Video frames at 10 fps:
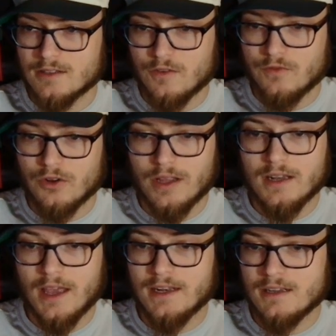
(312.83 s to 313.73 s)
So if you're in
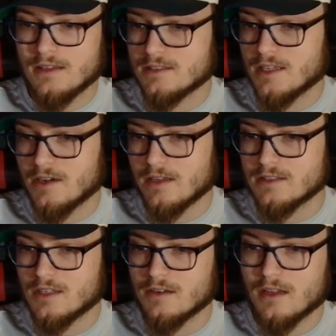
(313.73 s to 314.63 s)
any of these areas
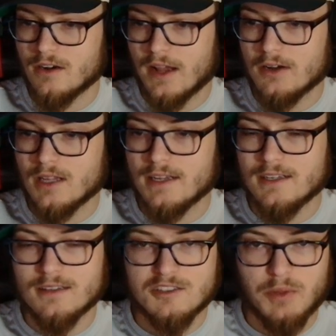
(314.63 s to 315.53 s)
here that are outlined
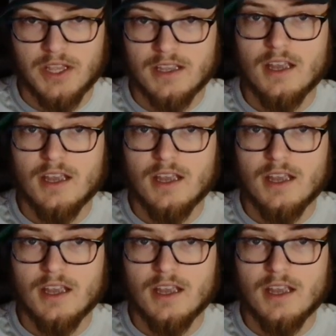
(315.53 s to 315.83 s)
in this pink,